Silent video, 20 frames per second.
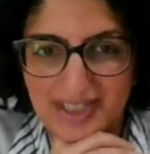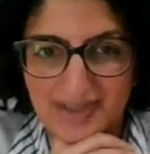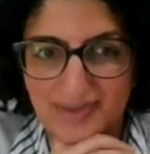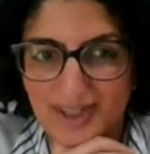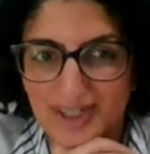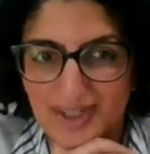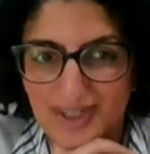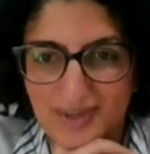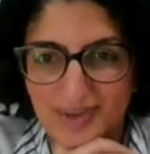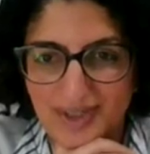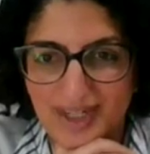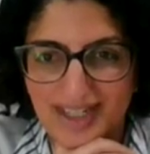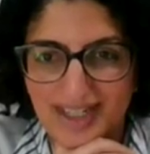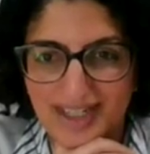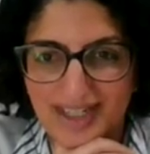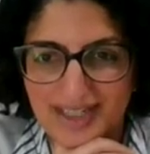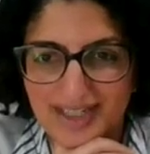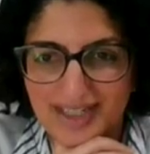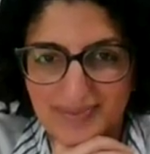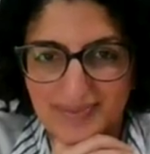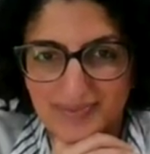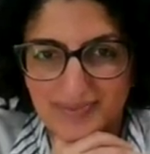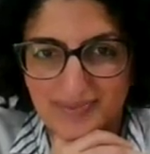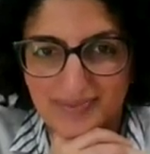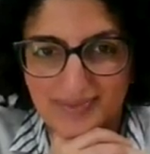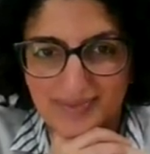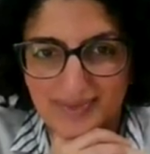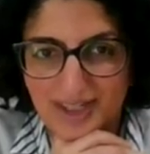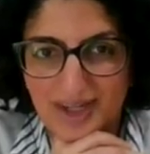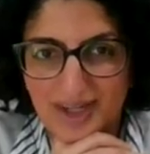Raise the virtual hand.
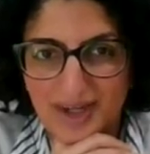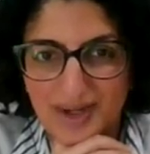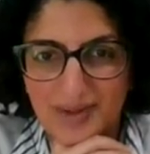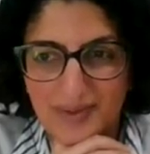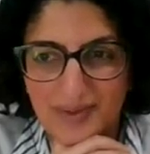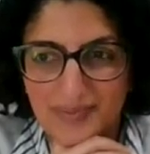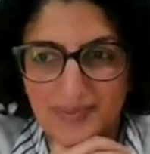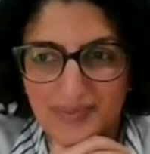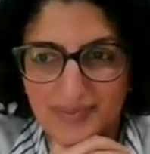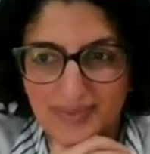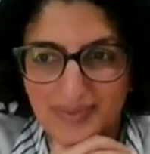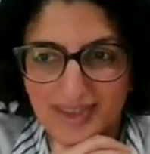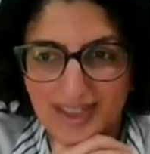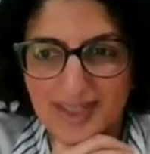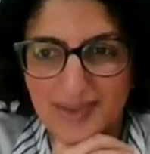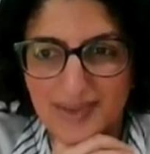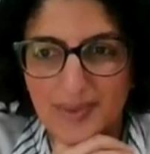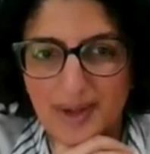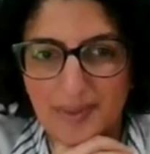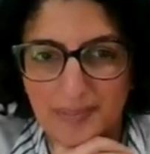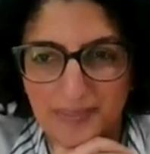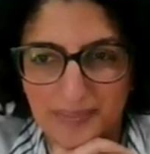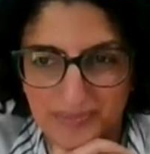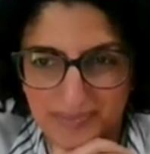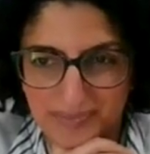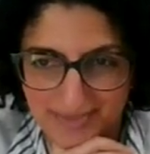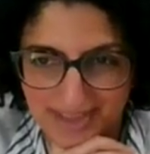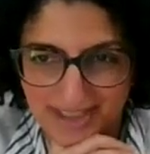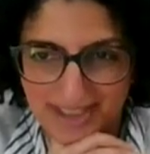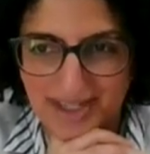No? There's one.
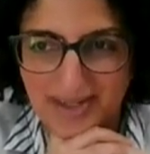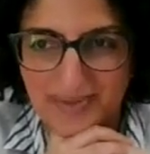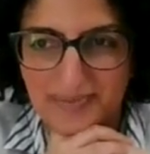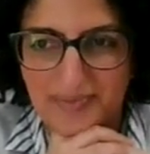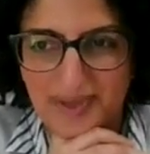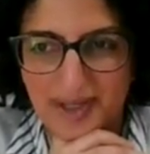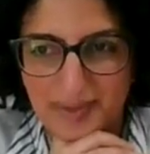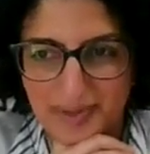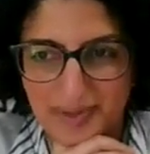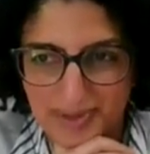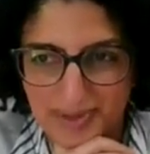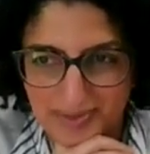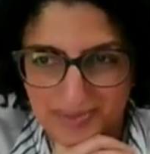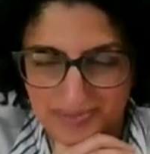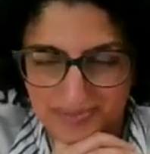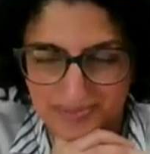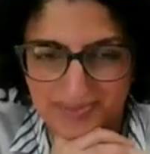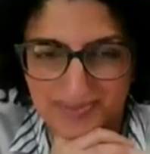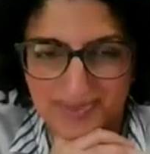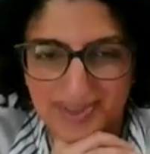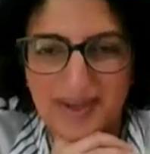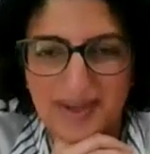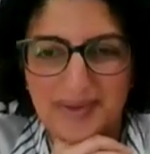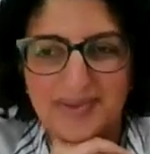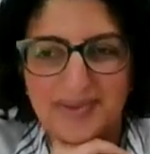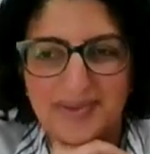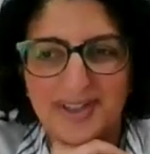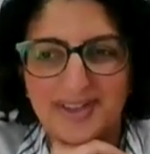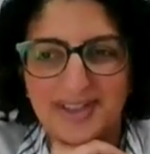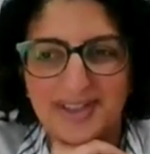Okay, Abu.
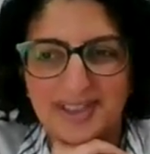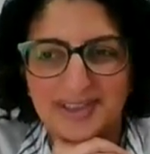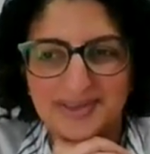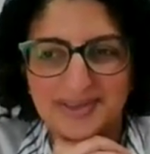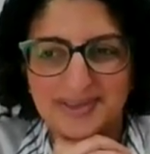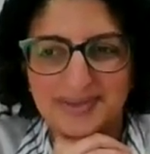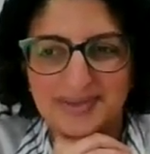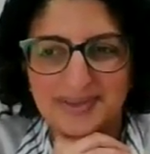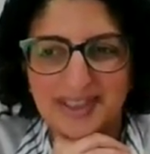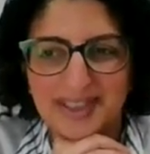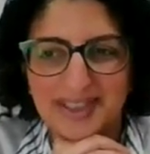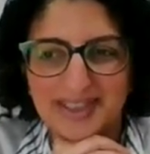Yeah, fair enough.